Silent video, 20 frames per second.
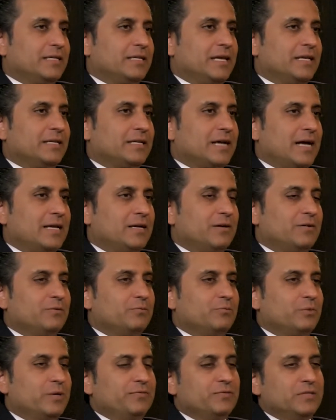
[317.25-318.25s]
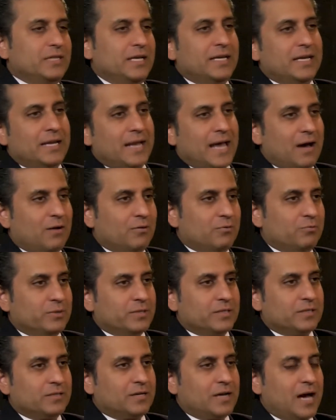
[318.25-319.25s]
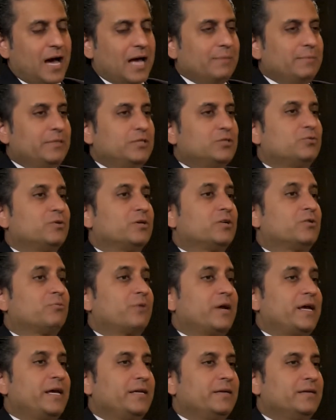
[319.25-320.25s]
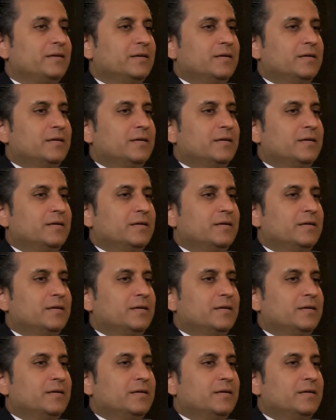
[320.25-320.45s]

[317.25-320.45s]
It kind of weaves in and out. When the economy is doing great,